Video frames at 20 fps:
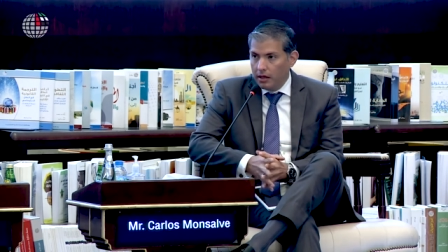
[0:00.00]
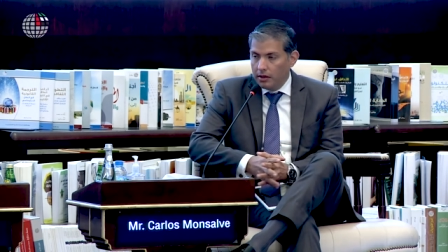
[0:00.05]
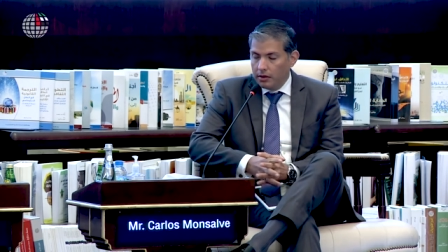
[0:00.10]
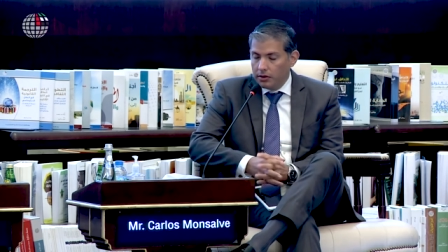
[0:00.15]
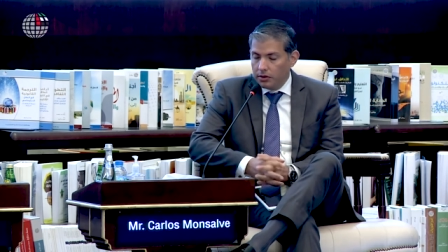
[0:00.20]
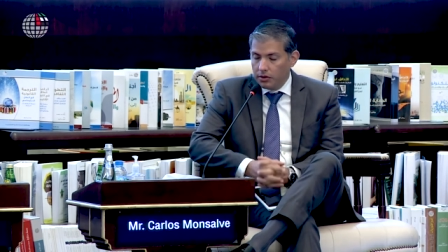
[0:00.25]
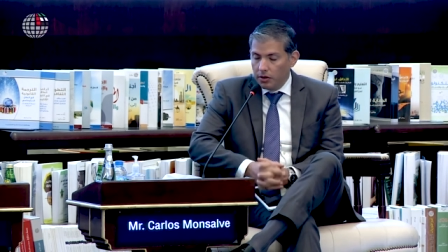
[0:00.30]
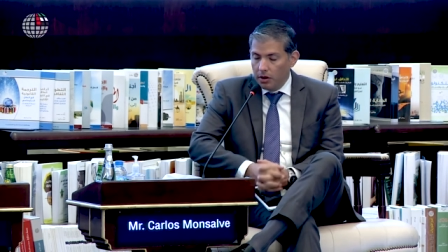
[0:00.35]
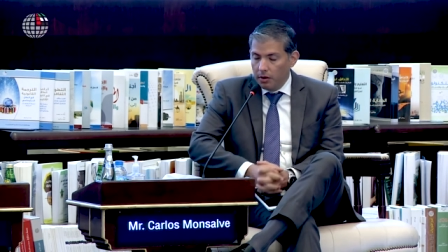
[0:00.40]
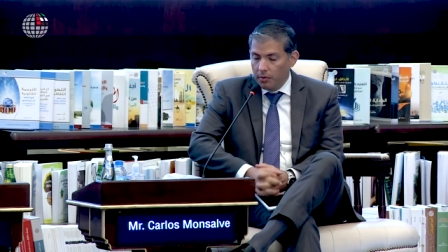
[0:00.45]

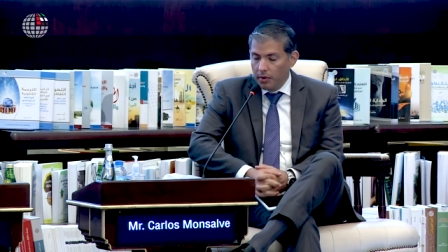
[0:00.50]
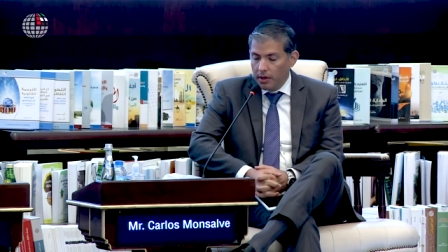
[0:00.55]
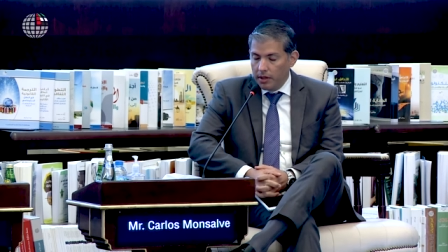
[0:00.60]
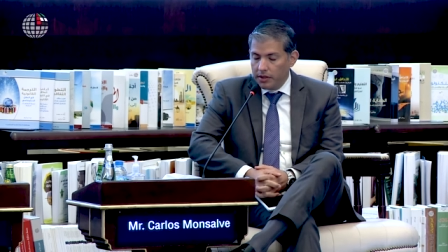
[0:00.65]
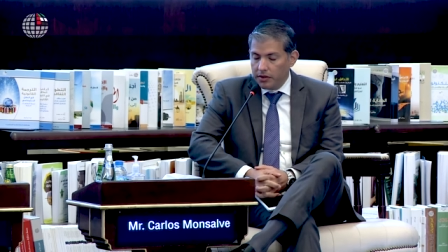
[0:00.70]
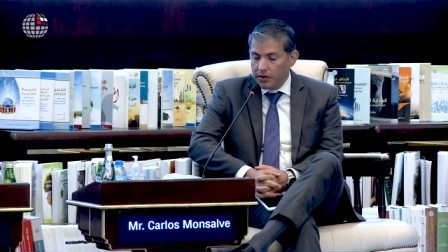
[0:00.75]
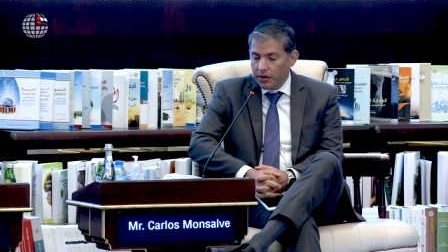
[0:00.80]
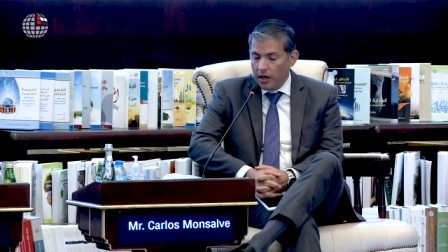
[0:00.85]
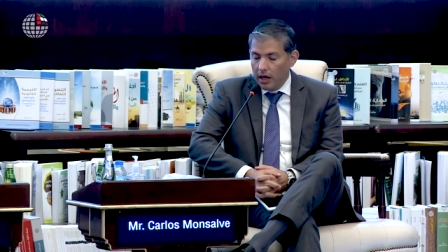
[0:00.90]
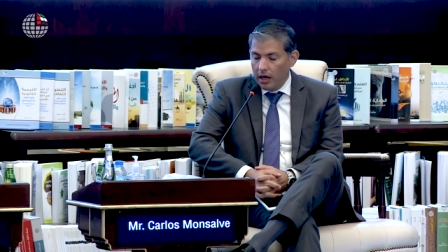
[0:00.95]
some
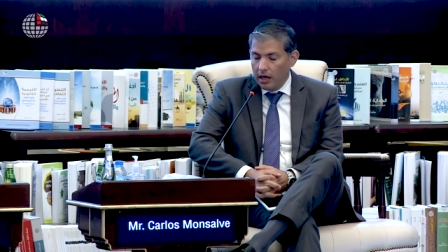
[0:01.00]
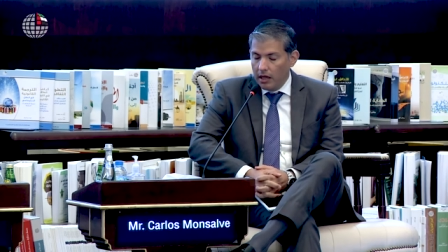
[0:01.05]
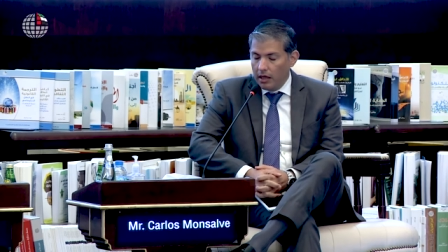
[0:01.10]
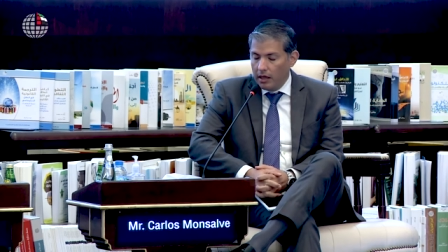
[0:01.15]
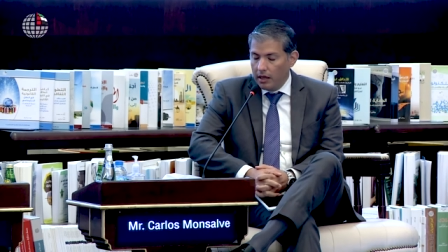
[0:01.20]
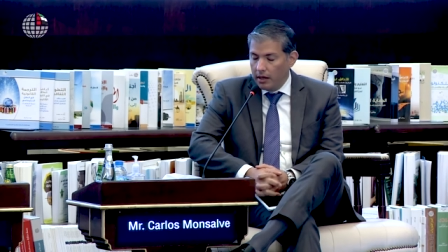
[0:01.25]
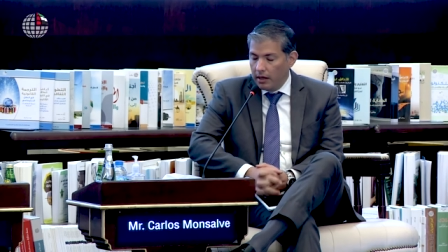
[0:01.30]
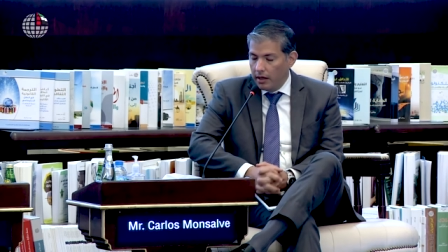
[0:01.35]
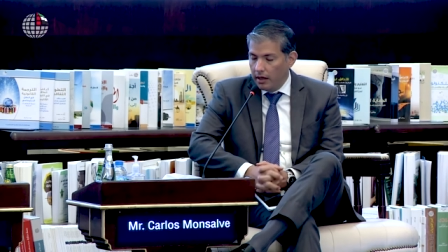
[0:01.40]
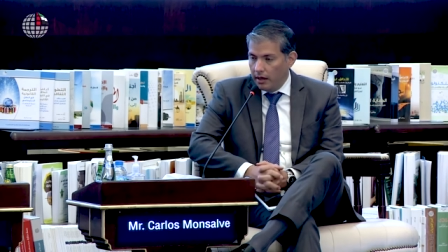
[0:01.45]

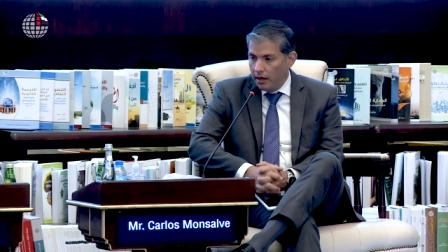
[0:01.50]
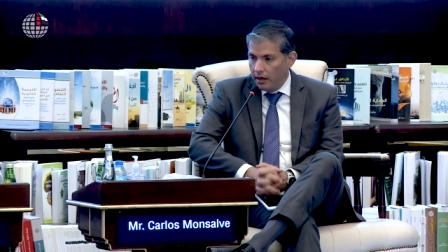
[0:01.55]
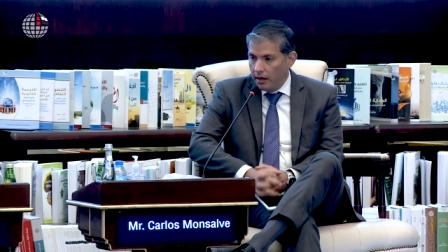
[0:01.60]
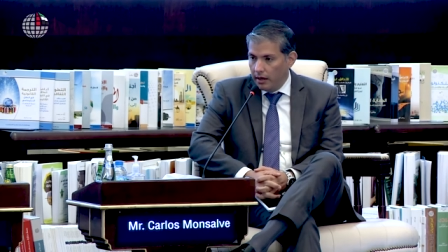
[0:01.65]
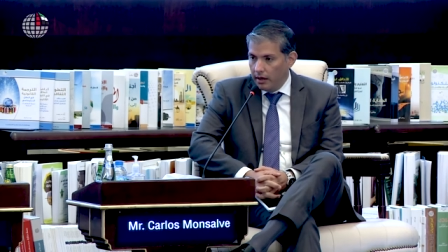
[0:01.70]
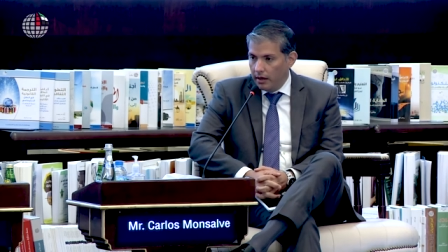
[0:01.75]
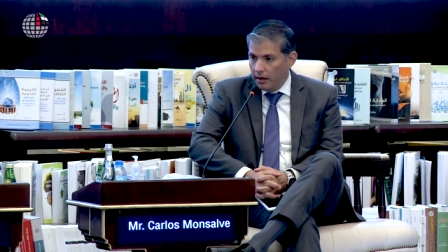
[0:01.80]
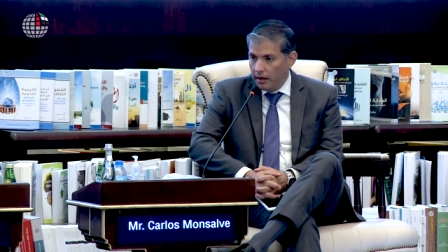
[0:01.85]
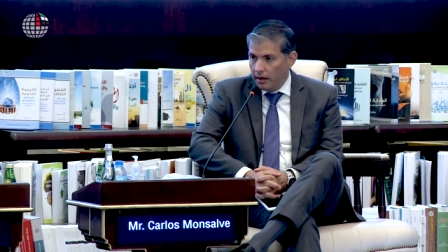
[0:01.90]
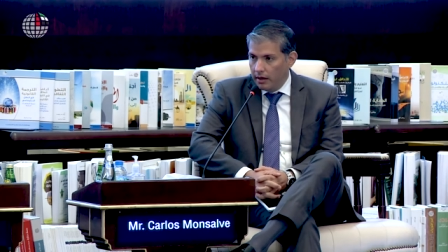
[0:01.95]

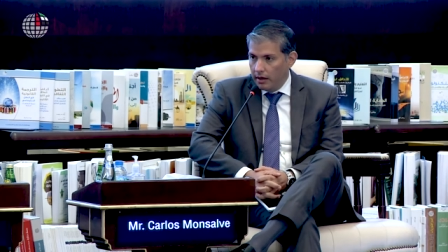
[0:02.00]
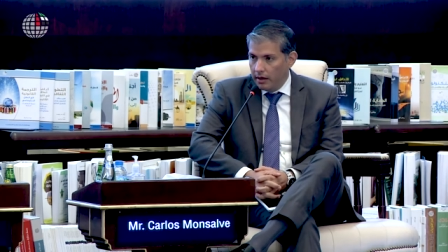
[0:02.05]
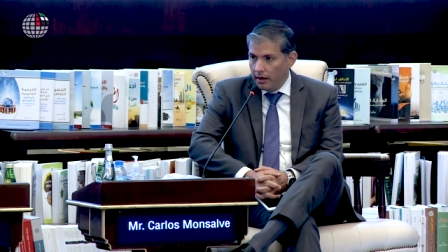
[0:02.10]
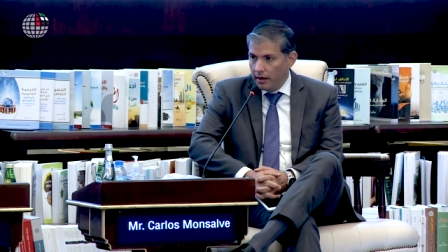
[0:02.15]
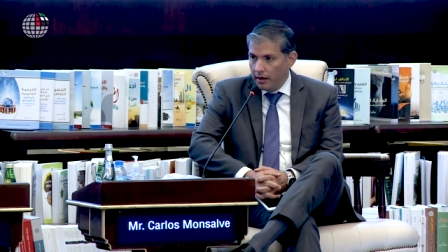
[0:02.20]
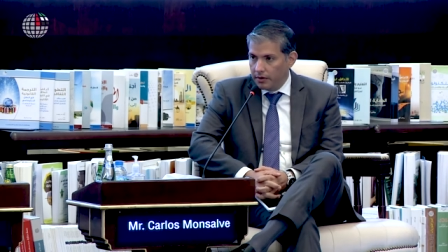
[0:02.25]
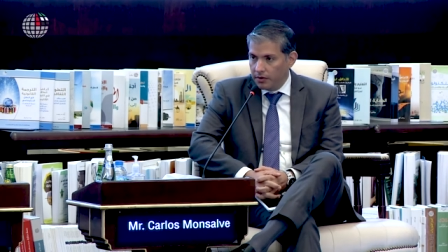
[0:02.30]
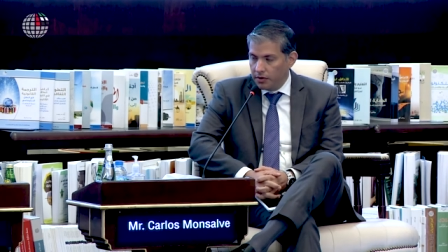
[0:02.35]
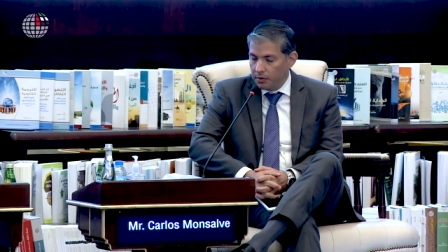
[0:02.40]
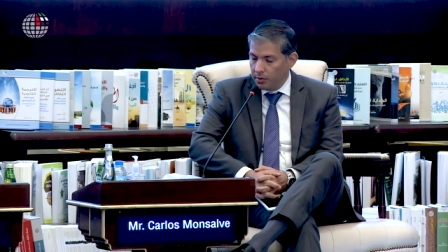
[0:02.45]
Israeli
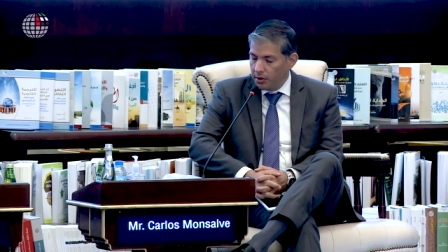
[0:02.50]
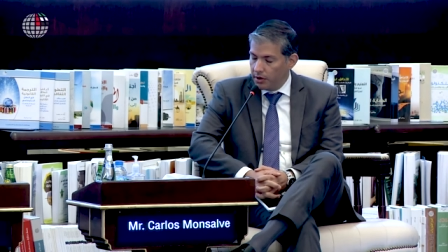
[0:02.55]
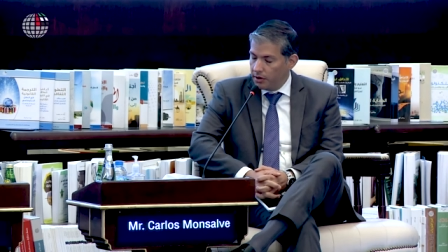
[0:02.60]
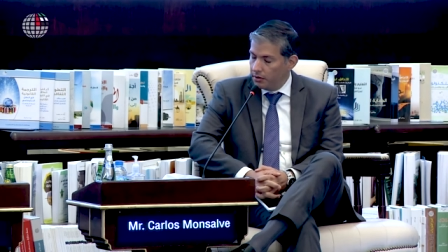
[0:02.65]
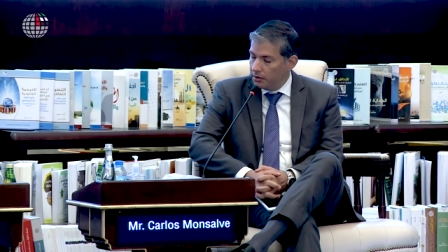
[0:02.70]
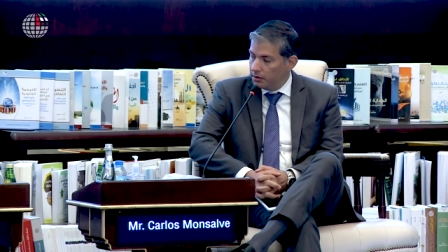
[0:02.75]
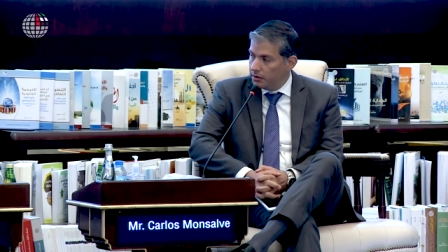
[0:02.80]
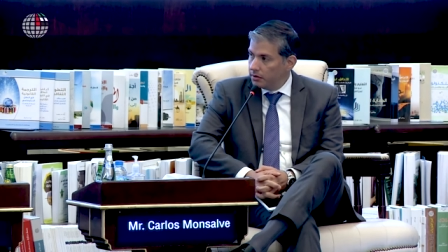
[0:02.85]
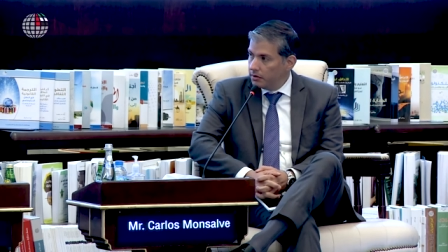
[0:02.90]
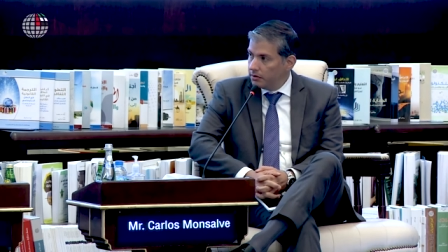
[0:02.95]

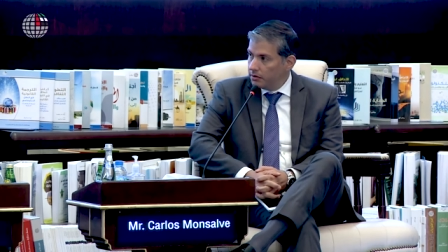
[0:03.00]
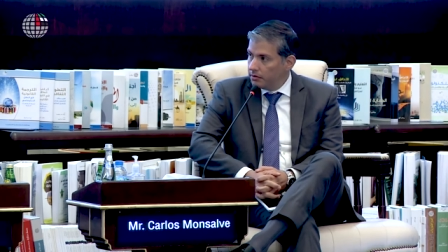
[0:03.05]
entrepreneurs.